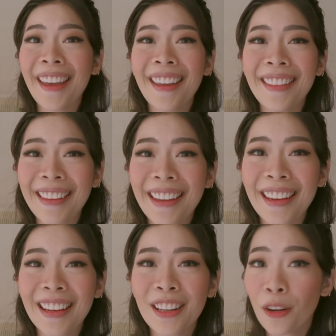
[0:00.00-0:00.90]
And
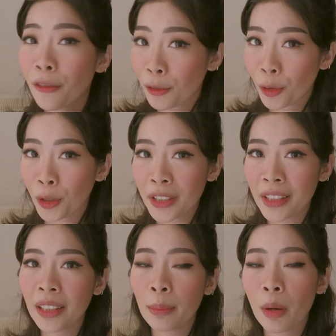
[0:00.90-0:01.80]
then, of course,
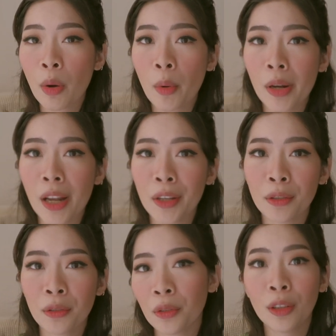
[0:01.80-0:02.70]
hindi mawawala
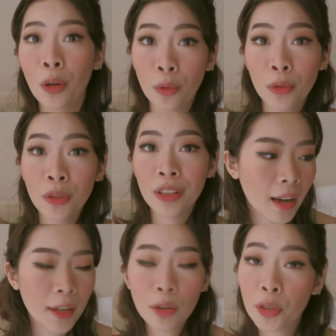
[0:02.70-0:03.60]
yung clothes.
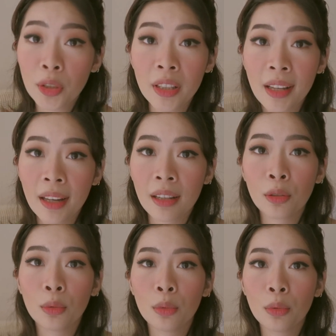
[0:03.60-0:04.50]
I also
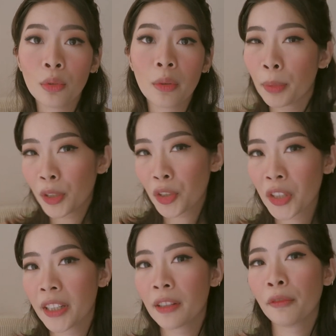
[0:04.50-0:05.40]
decided to
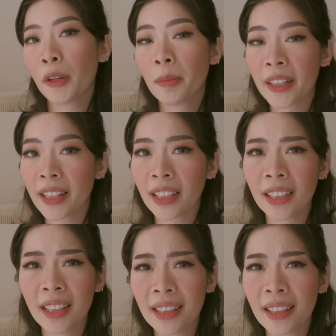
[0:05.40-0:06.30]
purchase from
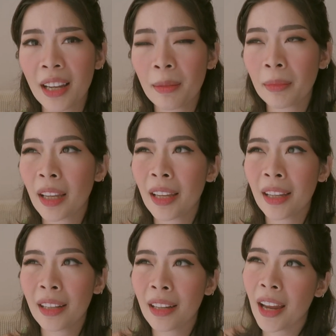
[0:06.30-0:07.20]
Lazada this time.
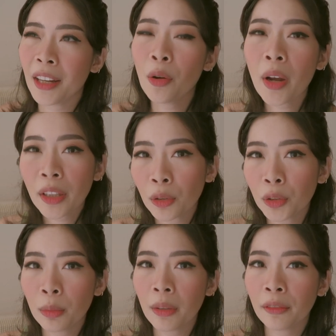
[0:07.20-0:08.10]
And I know I
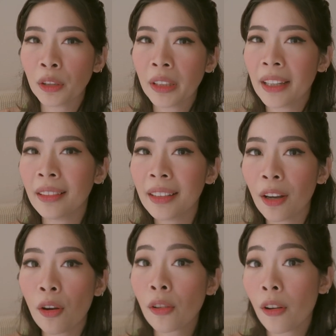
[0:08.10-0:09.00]
told you before na hindi
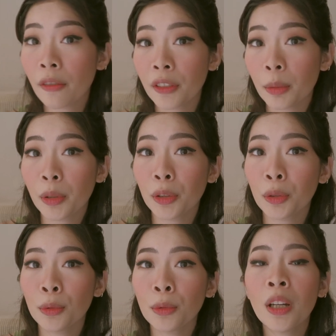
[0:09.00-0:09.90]
ako comfortable
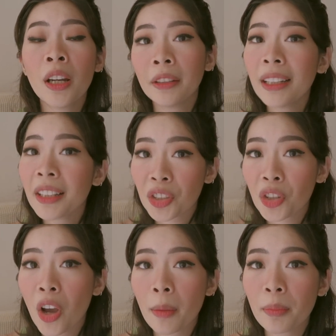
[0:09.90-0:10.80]
to really
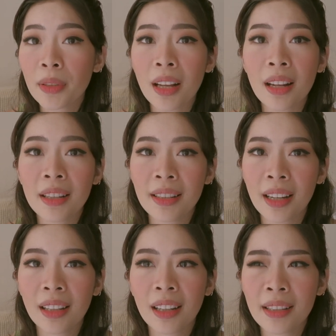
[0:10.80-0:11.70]
shop sa
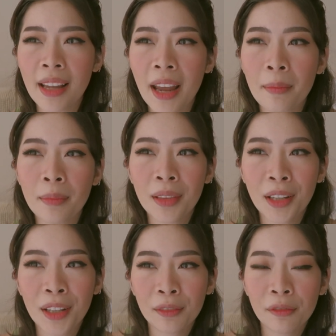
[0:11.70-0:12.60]
Lazada kasi I'm
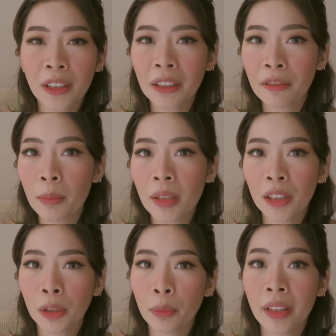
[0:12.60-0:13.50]
not very
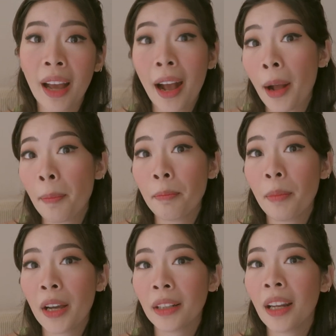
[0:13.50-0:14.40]
familiar with the app.
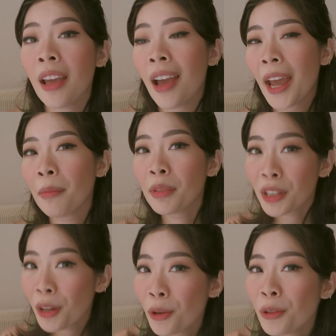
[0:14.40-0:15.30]
But I'm
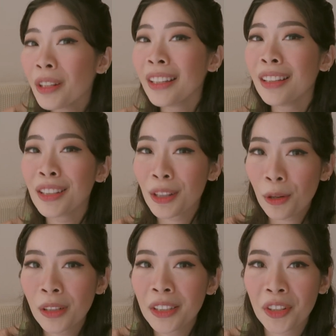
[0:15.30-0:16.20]

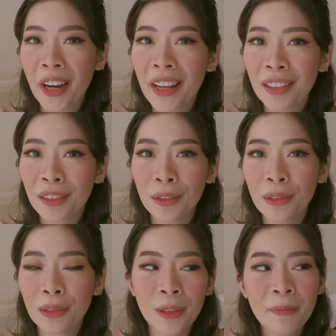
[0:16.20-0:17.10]
slowly trying
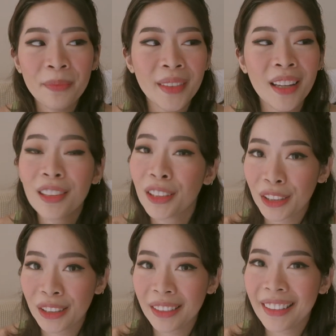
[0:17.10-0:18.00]
to
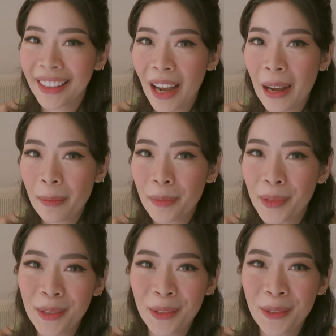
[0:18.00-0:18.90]
learn the app.
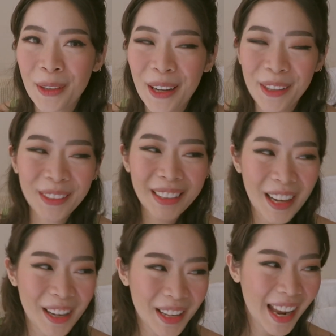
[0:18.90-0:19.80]
So ayun
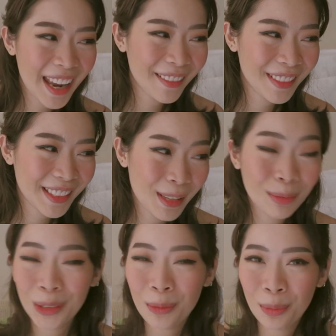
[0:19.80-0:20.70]
nga, I was
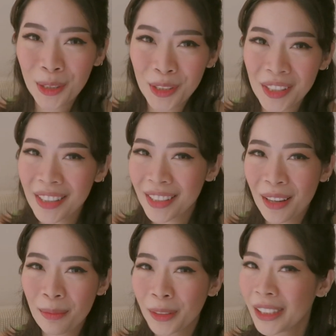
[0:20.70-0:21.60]
able to purchase
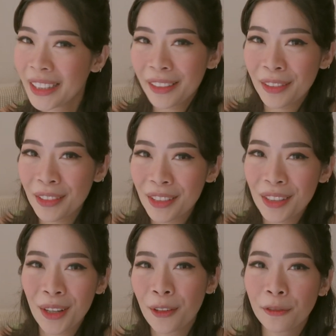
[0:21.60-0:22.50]
some really good
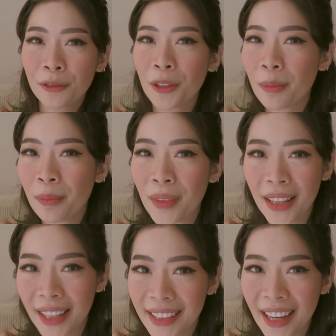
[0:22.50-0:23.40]
stuff from
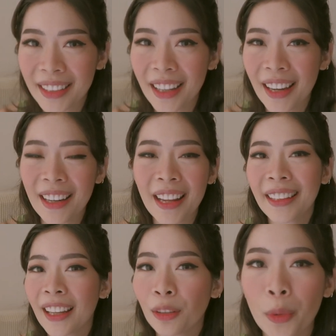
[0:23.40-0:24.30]
Lazada and
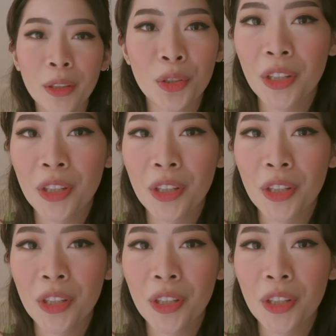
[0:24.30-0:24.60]
I can't wait to